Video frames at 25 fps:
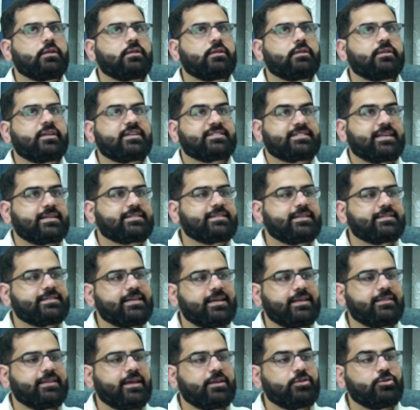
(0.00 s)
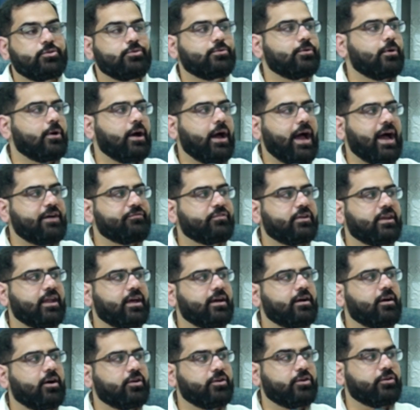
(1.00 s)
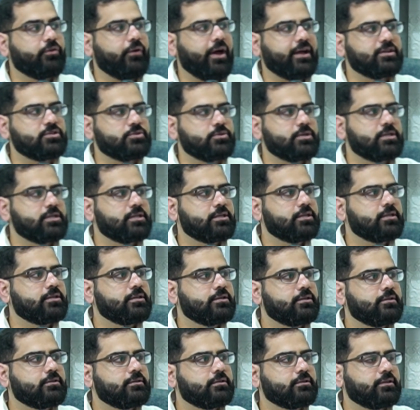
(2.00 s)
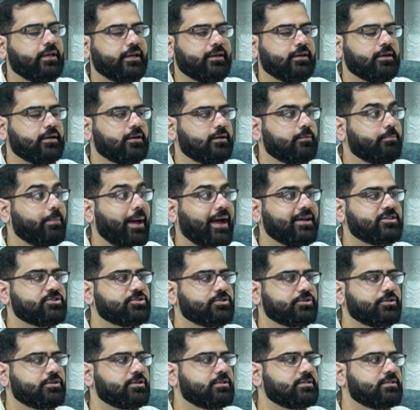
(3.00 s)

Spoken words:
necessitate that you have an undergraduate, like a bachelor's